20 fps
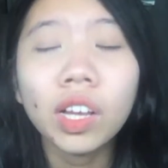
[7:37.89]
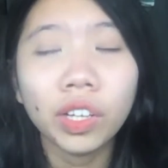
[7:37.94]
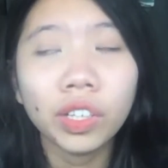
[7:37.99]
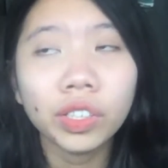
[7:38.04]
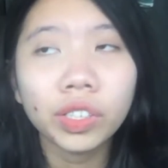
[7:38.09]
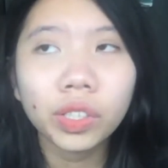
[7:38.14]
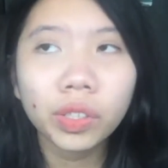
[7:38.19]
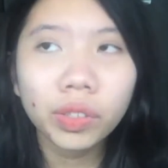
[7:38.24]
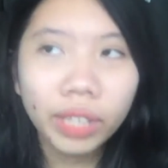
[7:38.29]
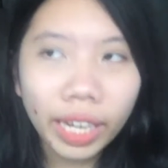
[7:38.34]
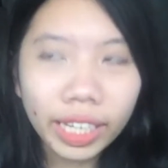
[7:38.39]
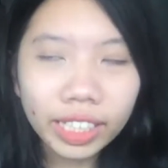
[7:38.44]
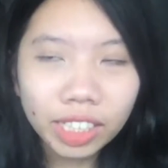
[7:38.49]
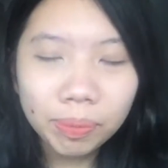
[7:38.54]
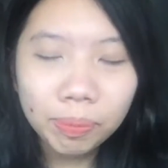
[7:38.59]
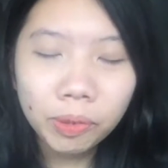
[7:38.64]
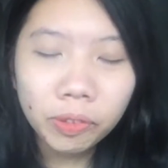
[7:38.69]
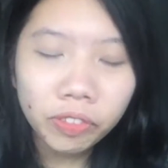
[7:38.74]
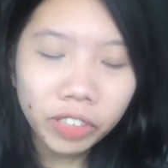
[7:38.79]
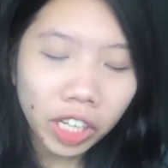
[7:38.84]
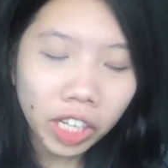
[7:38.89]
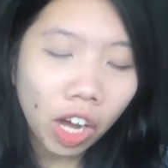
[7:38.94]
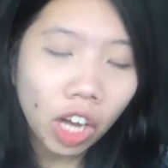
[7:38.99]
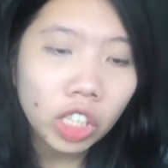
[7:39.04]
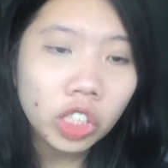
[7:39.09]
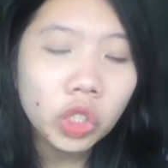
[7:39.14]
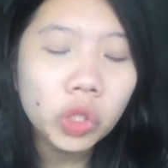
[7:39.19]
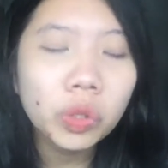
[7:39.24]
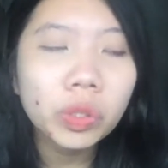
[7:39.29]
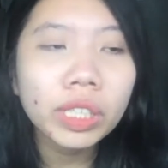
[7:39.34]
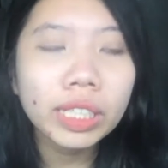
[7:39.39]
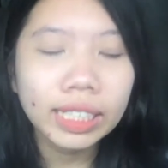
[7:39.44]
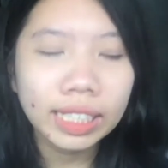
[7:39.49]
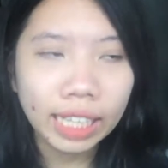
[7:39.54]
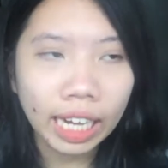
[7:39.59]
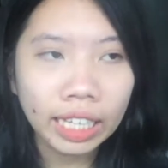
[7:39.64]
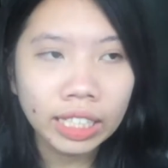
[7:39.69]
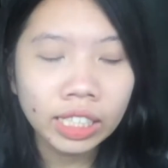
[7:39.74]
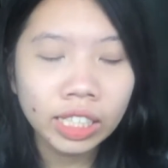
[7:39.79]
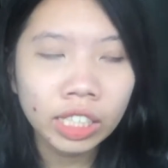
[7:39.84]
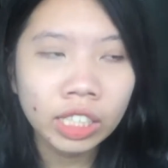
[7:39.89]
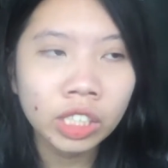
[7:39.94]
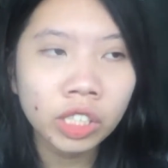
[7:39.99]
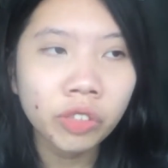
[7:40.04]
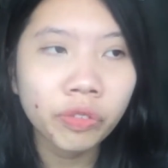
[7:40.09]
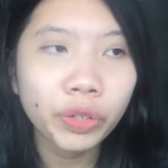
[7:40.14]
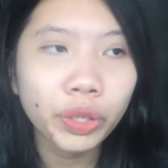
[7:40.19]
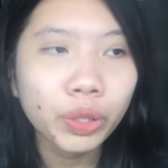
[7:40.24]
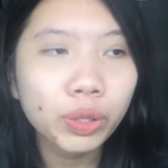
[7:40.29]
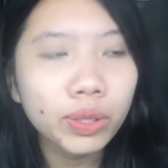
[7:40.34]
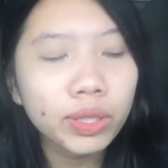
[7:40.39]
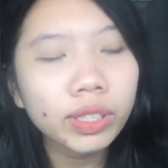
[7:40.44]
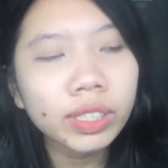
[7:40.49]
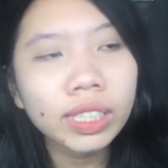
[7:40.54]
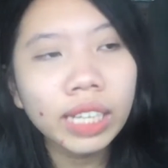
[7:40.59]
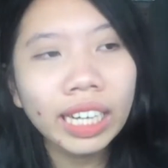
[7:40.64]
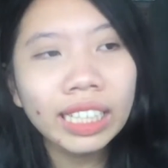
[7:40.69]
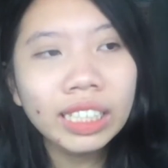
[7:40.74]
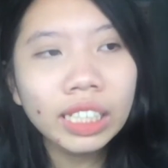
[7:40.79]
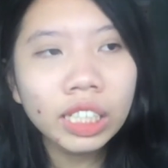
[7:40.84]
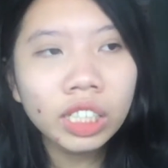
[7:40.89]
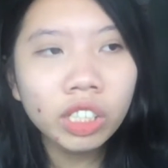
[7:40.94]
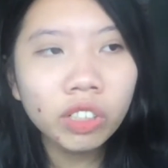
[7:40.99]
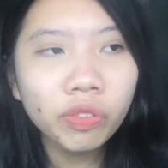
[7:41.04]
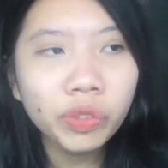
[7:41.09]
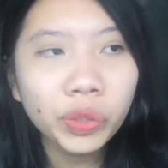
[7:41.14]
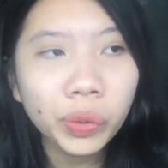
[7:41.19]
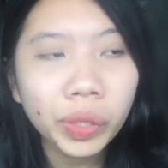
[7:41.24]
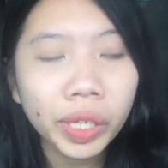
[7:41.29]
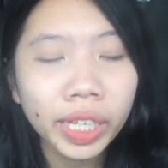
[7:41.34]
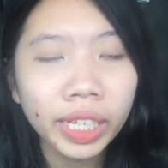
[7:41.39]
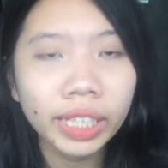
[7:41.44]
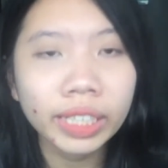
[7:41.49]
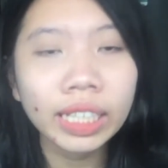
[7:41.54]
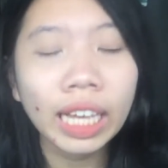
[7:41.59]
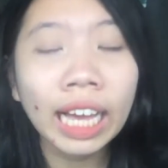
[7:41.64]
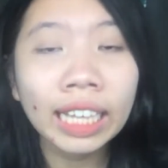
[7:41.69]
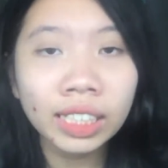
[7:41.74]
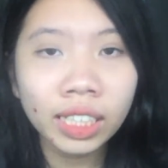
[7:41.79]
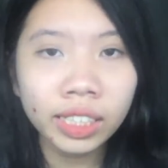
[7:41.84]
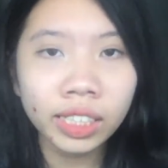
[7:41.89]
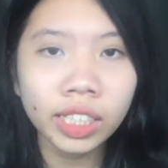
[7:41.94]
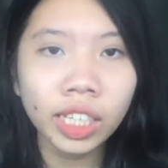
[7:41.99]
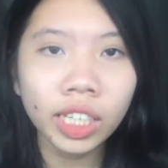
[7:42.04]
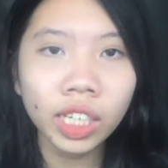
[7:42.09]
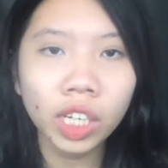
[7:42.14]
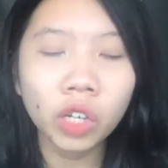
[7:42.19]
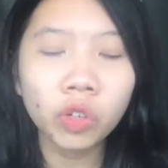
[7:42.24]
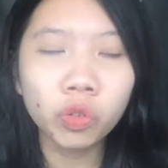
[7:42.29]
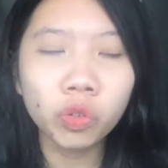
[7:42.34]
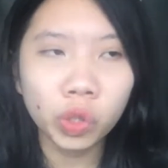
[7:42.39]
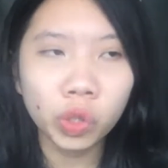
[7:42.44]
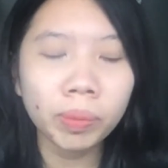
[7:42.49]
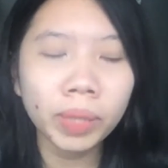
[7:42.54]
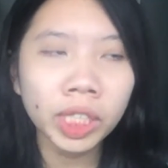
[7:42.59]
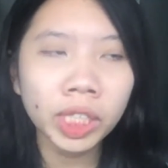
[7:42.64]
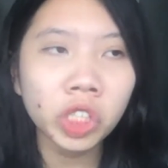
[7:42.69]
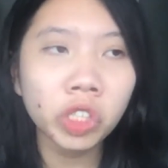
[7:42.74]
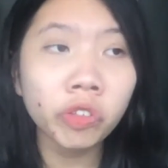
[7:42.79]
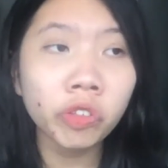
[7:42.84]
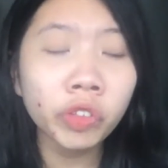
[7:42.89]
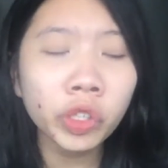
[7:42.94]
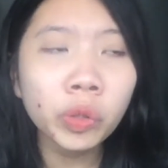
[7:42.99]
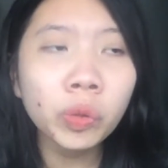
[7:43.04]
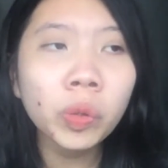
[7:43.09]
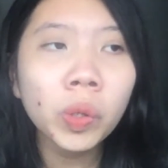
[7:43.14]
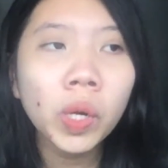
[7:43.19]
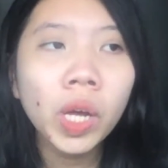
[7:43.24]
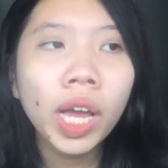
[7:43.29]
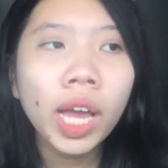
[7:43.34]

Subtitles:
So next, moving on to the science interview. So the science interview is, as I said, a group interview.